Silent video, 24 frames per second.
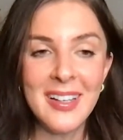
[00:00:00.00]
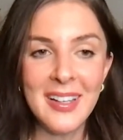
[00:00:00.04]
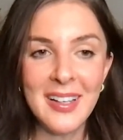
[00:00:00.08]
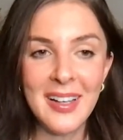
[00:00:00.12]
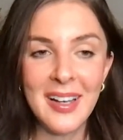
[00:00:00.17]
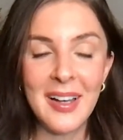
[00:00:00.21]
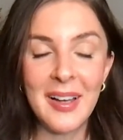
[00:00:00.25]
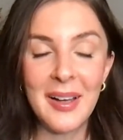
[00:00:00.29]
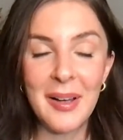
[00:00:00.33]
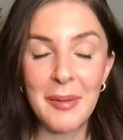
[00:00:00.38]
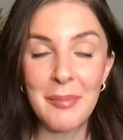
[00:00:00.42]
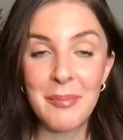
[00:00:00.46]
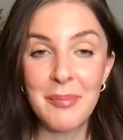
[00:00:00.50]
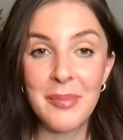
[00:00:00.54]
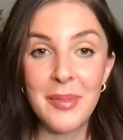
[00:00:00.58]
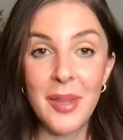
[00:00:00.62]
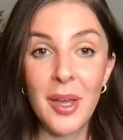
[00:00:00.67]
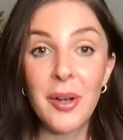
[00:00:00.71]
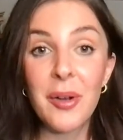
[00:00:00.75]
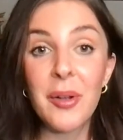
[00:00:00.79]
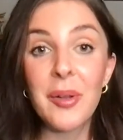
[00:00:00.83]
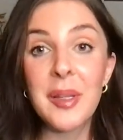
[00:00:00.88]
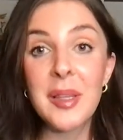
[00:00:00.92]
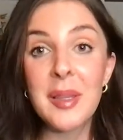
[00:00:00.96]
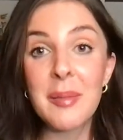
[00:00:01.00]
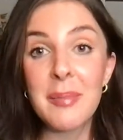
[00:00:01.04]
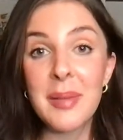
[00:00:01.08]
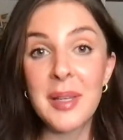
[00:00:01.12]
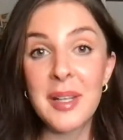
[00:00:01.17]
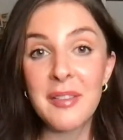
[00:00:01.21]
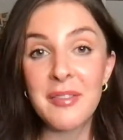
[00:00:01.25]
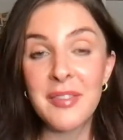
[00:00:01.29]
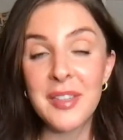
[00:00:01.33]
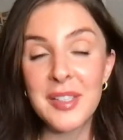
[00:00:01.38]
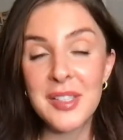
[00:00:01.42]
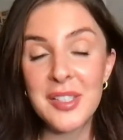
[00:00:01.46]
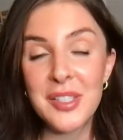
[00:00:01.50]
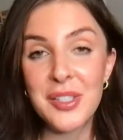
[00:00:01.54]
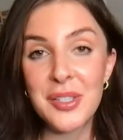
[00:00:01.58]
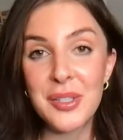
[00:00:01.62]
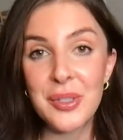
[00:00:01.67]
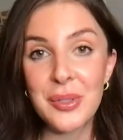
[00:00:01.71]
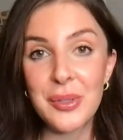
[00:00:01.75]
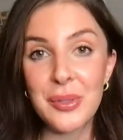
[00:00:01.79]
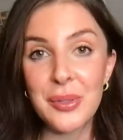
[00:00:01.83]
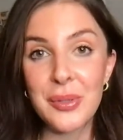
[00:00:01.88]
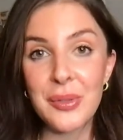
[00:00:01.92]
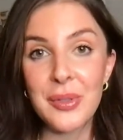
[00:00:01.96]
uh, not only the benefits
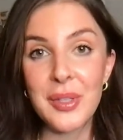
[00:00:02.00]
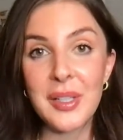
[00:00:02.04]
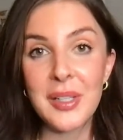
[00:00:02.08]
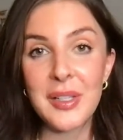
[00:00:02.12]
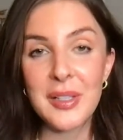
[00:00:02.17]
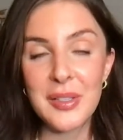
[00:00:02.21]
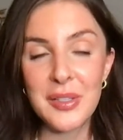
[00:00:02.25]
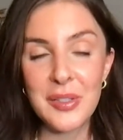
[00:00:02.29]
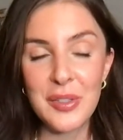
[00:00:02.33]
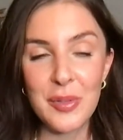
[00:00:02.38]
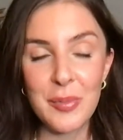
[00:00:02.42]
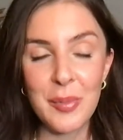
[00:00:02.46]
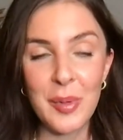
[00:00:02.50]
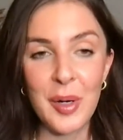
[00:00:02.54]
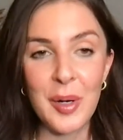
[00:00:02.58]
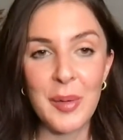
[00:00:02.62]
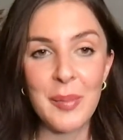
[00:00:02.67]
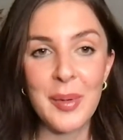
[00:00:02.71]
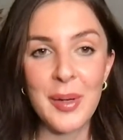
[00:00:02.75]
to the consumer,